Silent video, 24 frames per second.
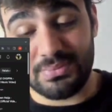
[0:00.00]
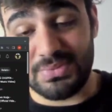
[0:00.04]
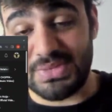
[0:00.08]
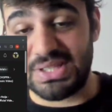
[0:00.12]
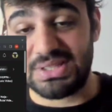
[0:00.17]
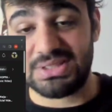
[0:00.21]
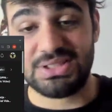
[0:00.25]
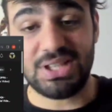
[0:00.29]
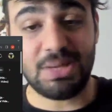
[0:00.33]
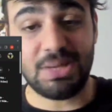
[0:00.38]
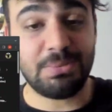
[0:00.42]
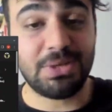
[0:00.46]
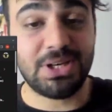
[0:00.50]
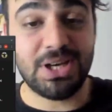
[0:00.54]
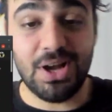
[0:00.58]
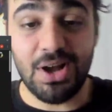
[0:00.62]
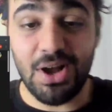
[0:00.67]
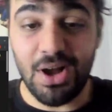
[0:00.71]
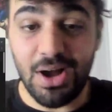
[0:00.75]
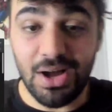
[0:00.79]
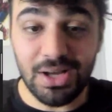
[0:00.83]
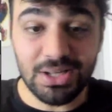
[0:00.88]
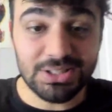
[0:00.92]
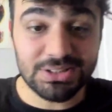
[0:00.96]
some of the
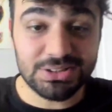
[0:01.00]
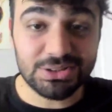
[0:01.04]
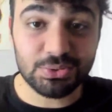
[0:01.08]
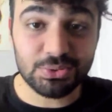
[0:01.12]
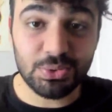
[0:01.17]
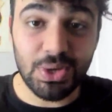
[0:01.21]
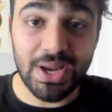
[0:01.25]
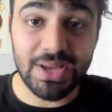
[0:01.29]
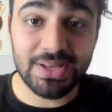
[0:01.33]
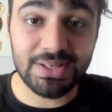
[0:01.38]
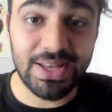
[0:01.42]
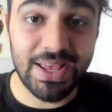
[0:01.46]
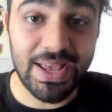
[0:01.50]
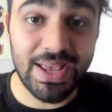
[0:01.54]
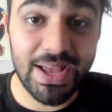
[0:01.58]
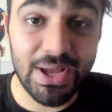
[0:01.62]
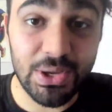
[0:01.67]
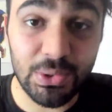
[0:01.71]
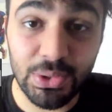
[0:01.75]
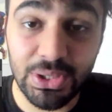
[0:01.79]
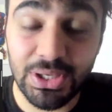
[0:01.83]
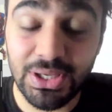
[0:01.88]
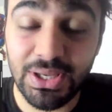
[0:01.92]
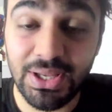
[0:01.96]
hottest right
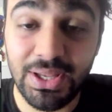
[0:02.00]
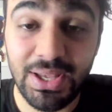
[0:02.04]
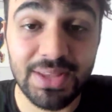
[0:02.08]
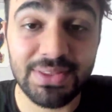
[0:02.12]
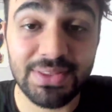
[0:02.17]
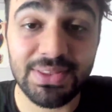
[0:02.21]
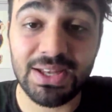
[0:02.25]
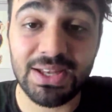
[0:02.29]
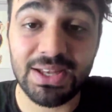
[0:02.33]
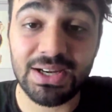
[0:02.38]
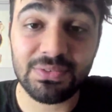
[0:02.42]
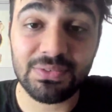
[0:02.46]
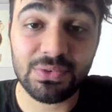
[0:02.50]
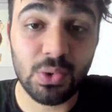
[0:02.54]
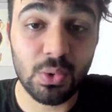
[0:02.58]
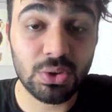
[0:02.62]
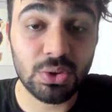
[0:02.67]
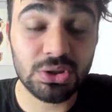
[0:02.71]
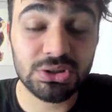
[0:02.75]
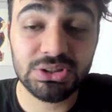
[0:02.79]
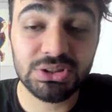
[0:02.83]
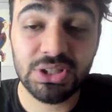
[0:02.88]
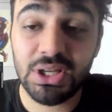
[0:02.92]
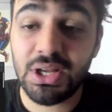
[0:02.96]
now. And then, of
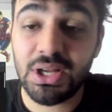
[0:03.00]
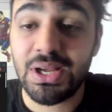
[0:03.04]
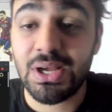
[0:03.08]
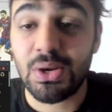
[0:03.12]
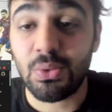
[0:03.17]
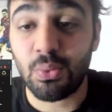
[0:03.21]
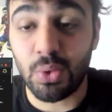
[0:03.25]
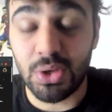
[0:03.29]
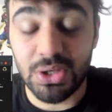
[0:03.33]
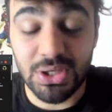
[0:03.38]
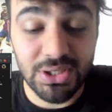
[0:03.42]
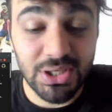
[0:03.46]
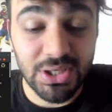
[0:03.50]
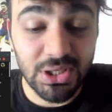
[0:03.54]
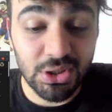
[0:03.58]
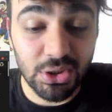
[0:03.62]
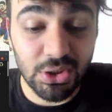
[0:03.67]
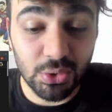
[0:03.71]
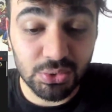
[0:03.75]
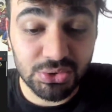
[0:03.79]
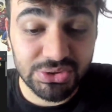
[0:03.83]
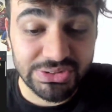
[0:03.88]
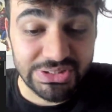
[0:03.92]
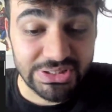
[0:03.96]
course, one of the
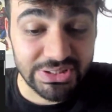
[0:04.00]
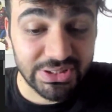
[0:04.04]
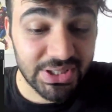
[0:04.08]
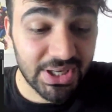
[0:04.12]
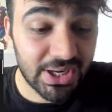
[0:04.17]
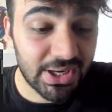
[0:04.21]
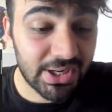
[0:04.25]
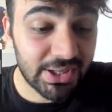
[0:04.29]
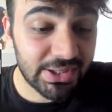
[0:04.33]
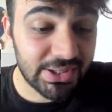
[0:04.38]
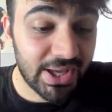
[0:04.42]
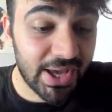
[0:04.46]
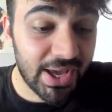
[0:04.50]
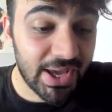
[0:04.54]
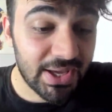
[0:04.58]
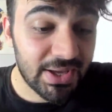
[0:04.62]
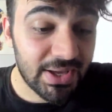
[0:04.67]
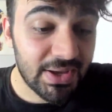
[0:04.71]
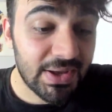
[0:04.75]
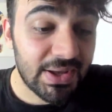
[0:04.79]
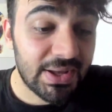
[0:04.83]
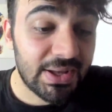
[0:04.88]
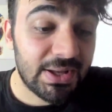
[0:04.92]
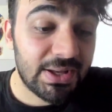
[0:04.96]
GOATs in
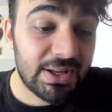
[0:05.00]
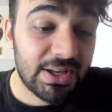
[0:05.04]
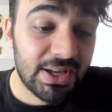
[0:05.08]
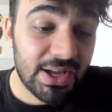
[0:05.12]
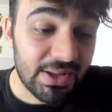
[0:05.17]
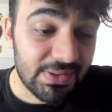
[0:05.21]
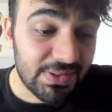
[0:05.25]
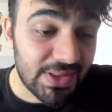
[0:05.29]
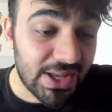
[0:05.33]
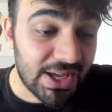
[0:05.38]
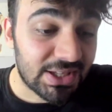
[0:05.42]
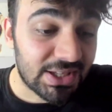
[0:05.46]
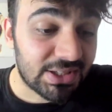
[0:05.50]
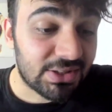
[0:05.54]
Kanye, and then